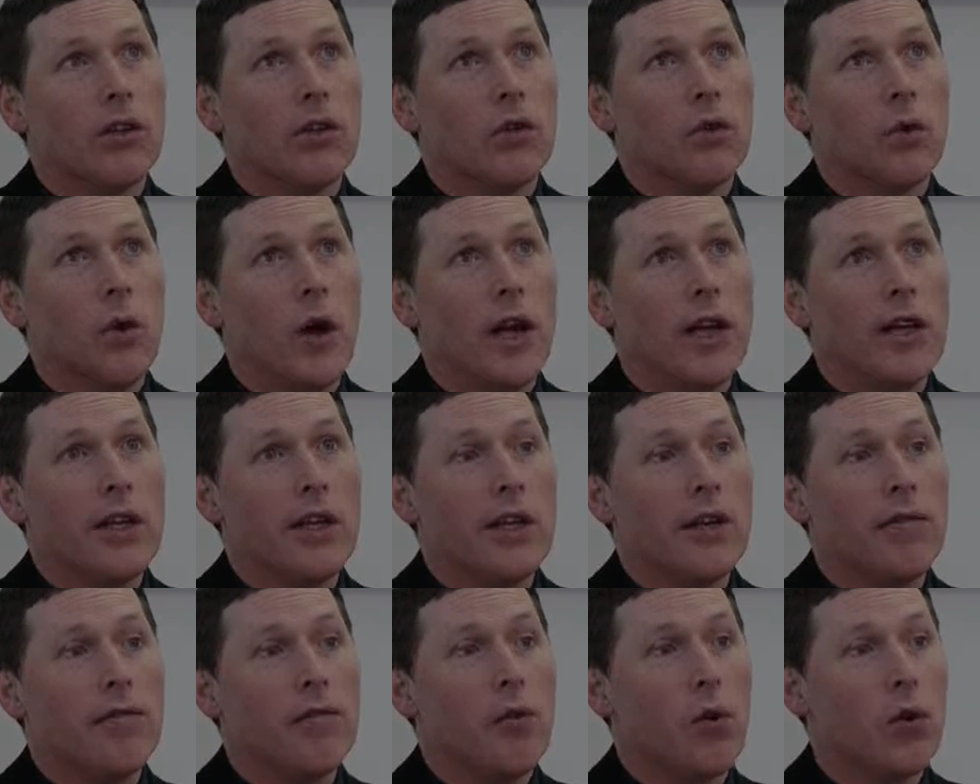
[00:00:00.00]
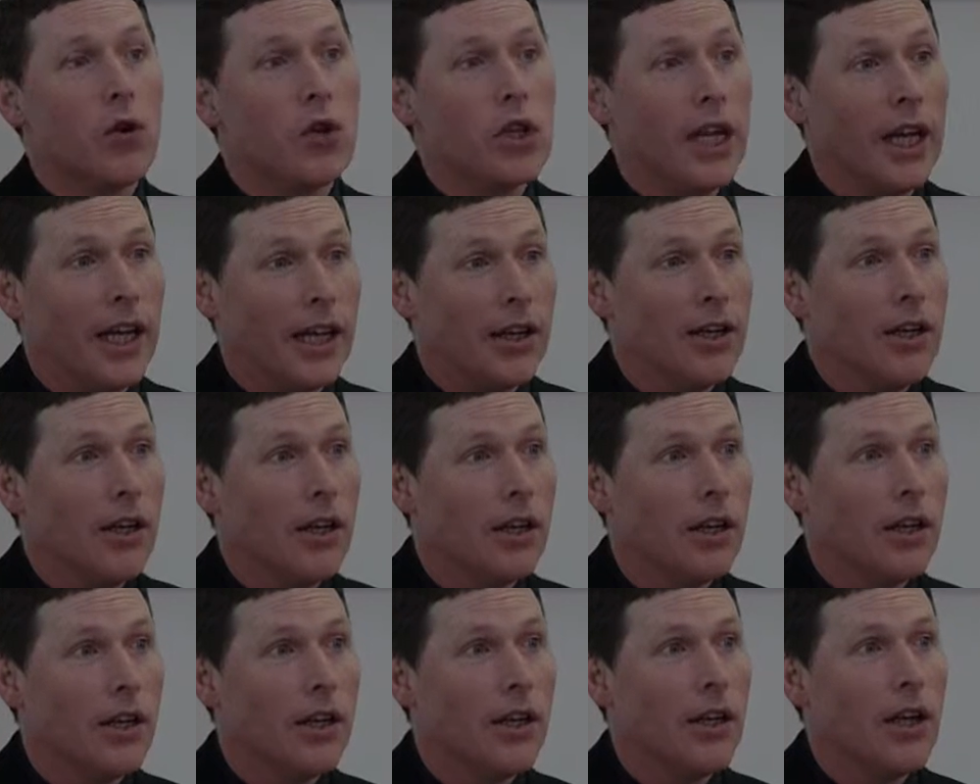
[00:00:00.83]
2014,
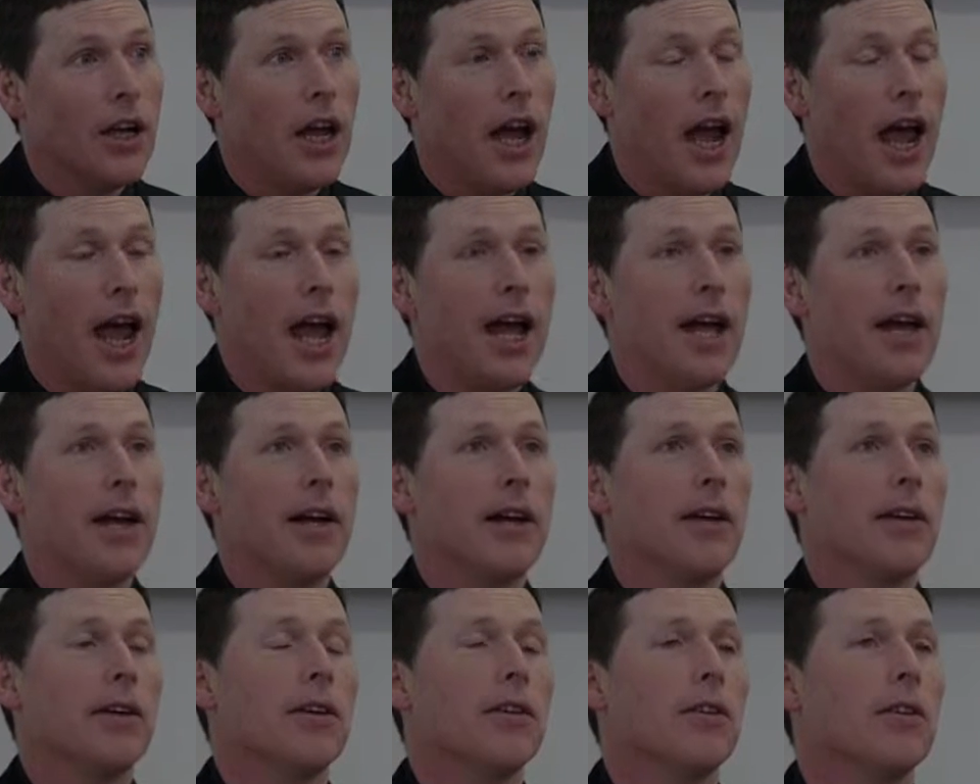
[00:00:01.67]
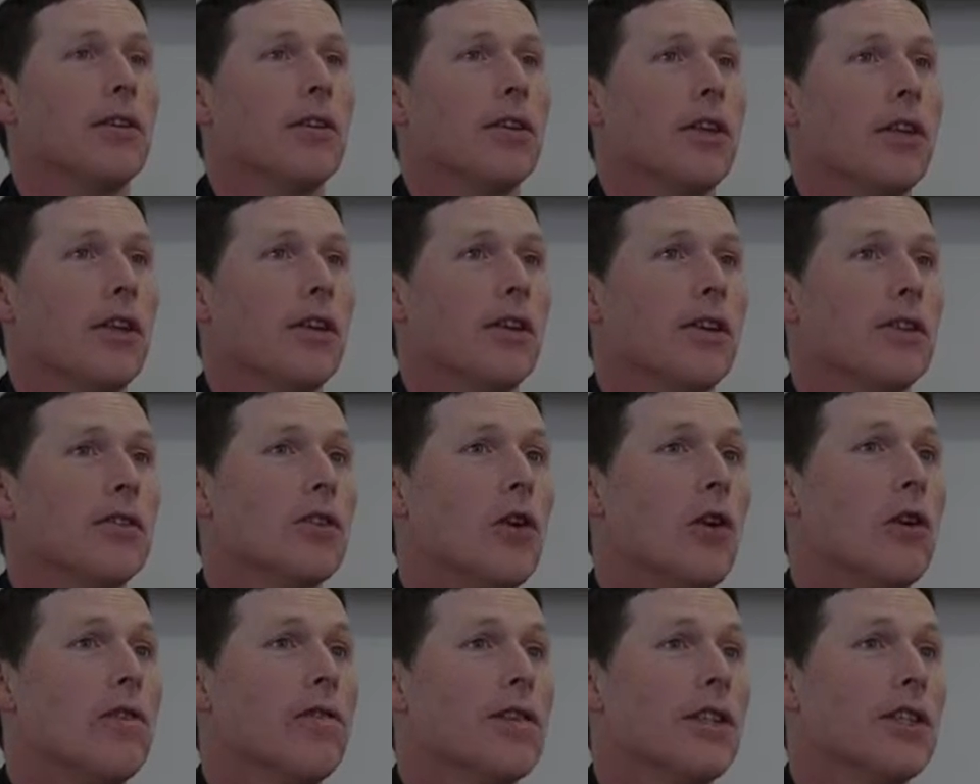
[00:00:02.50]
the
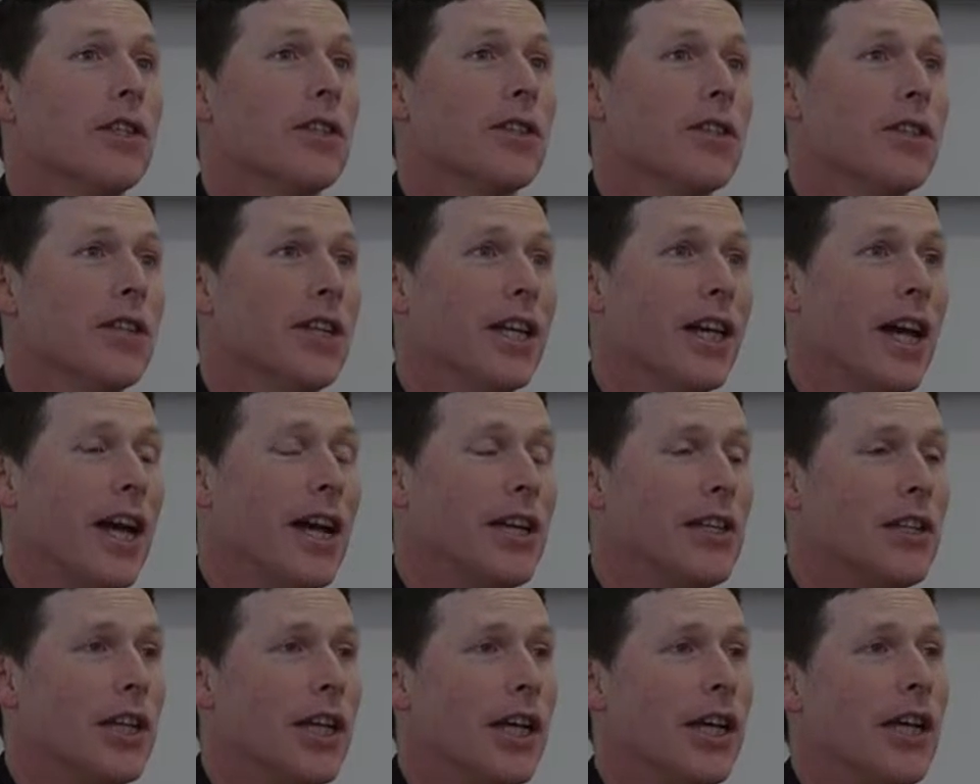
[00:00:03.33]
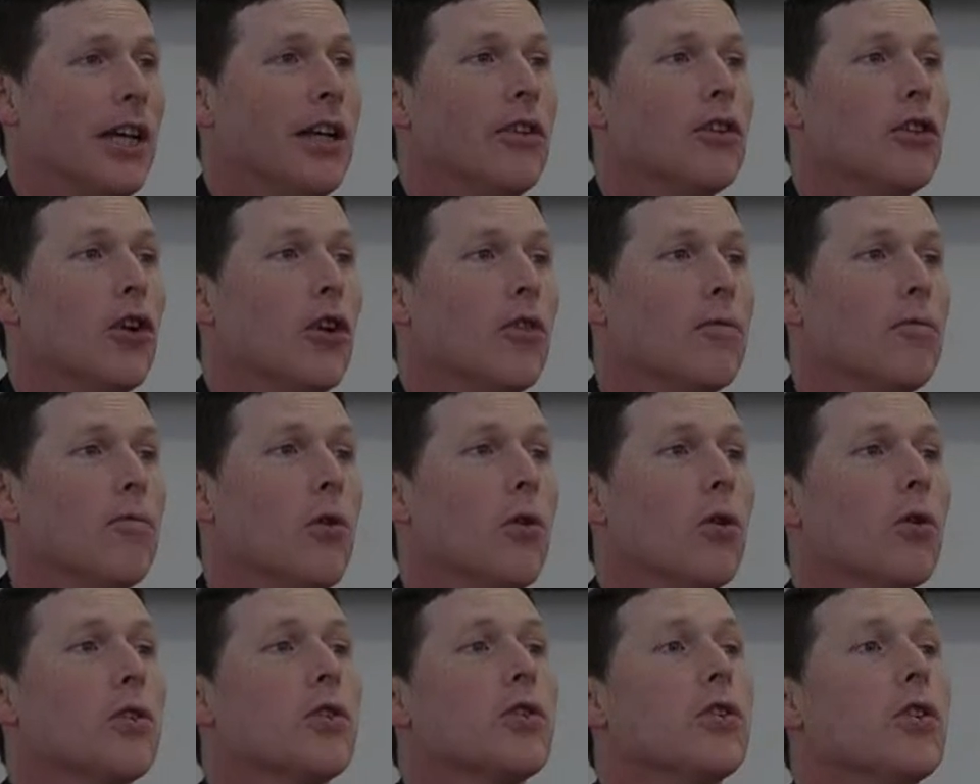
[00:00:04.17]
School of Physics and DIT took
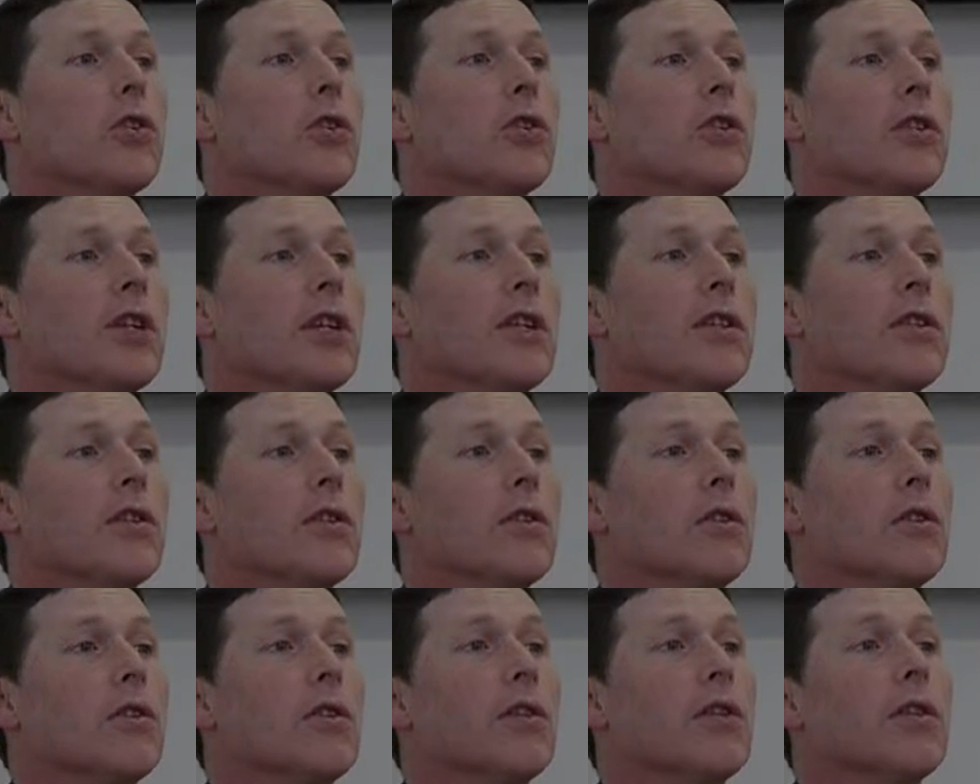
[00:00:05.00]
more students into